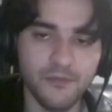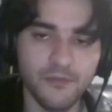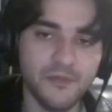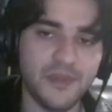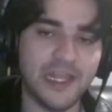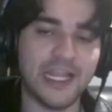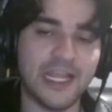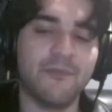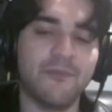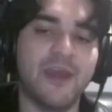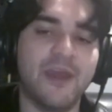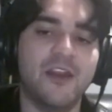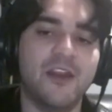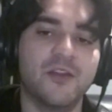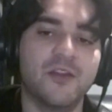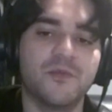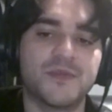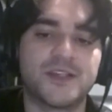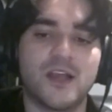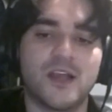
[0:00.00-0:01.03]
They get mated
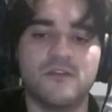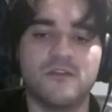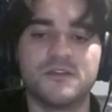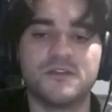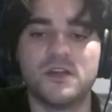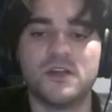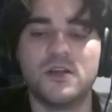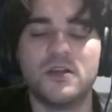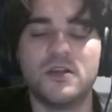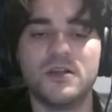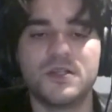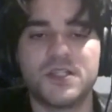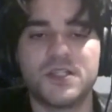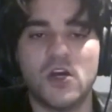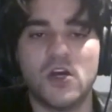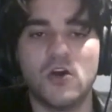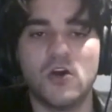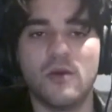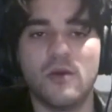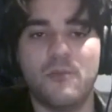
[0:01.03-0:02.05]
themselves.
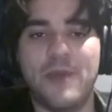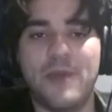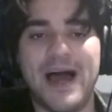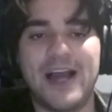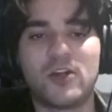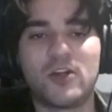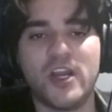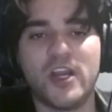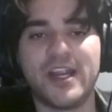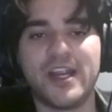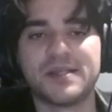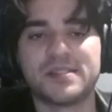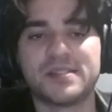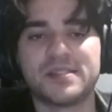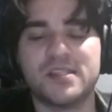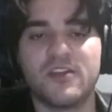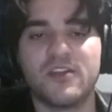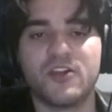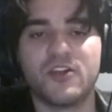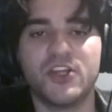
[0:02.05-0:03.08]
So back rank is
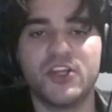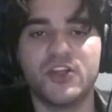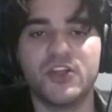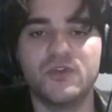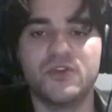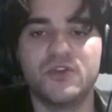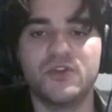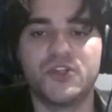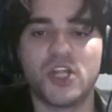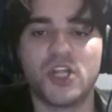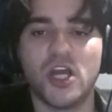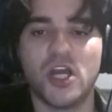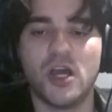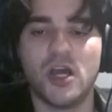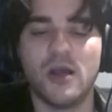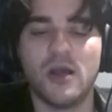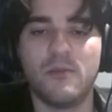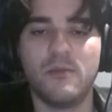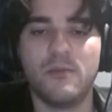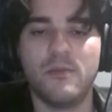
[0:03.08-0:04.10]
another huge
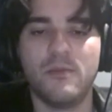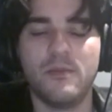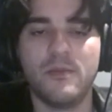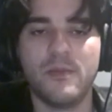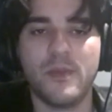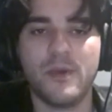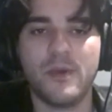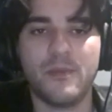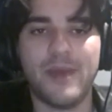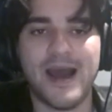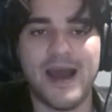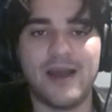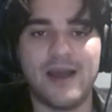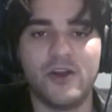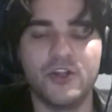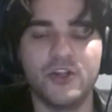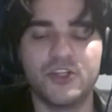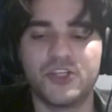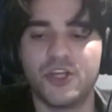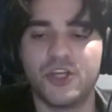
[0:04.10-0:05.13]
pattern
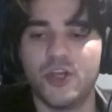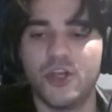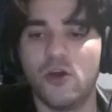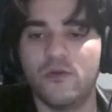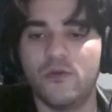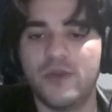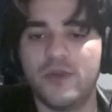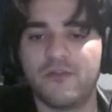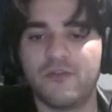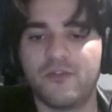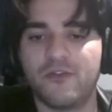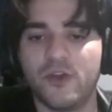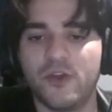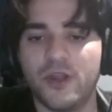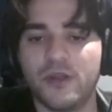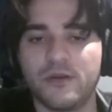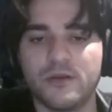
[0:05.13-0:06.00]
you should know, definitely.